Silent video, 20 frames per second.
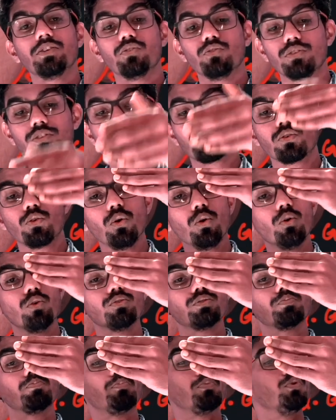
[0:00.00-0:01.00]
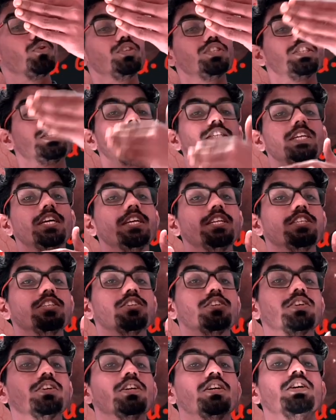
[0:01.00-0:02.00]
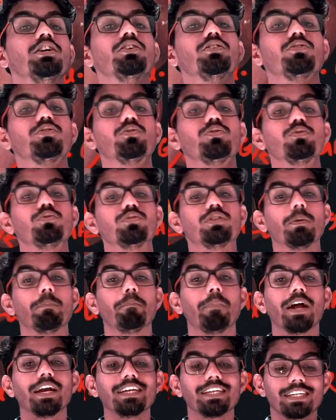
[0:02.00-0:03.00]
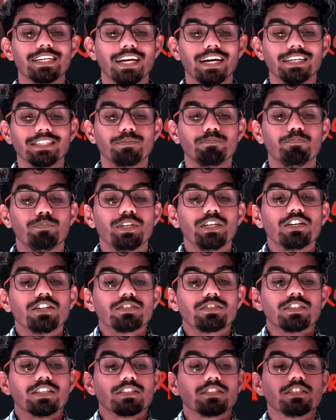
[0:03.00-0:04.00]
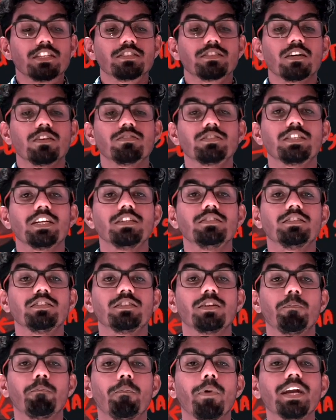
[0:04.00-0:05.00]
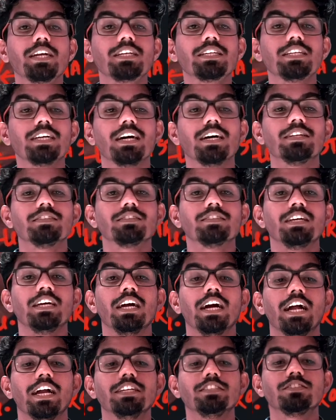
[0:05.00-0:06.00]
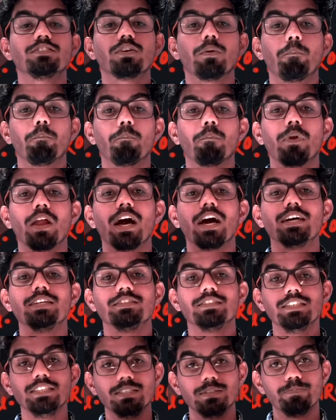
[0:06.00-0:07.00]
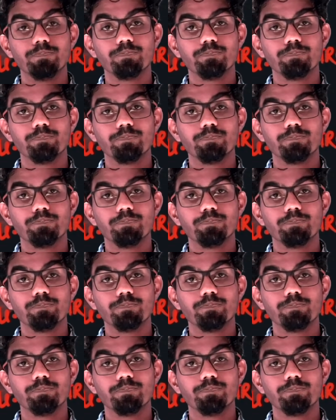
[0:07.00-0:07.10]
which goes posterior to the pancreas, pierces the substances of pancreas and supplies it.